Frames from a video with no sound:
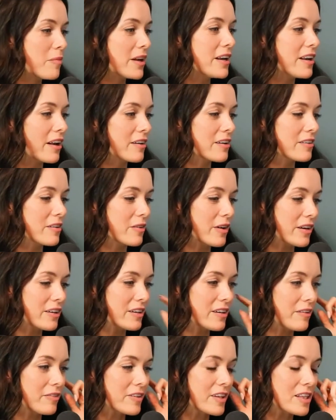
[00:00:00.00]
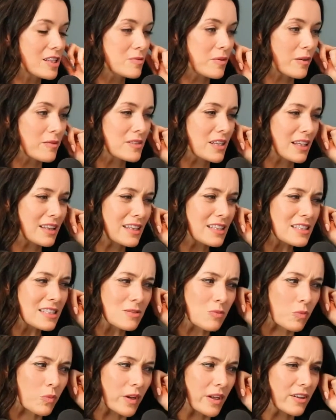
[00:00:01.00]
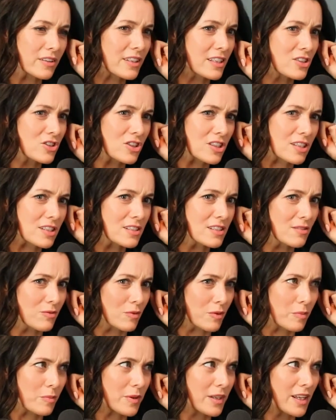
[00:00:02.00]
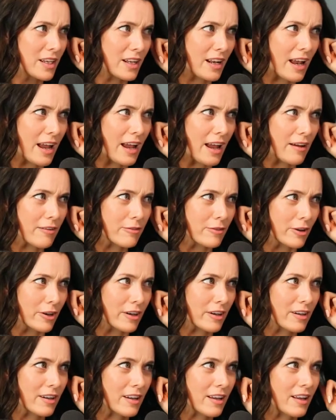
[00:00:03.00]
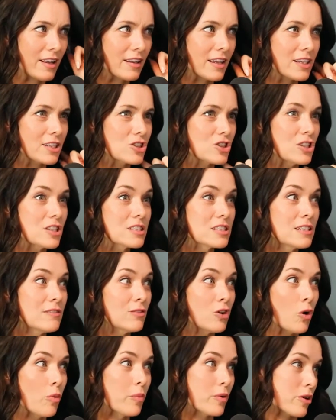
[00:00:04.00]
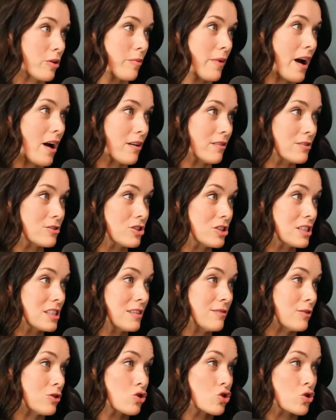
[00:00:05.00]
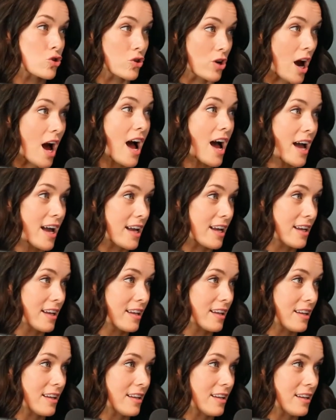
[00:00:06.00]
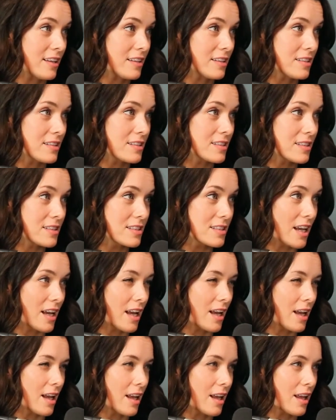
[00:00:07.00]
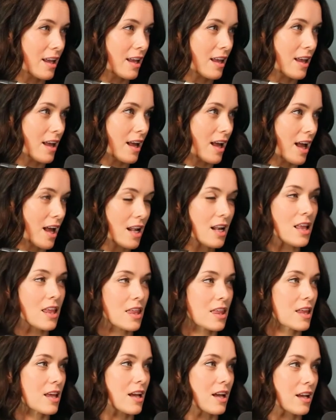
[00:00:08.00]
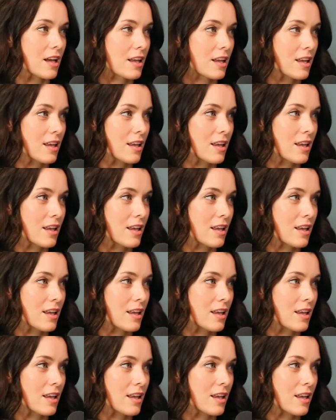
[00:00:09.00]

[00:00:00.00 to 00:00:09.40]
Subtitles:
Been around enough kids where I was like, that's weird that she doesn't repeat ever. Like, she doesn't even open her mouth. She doesn't even try to say anything.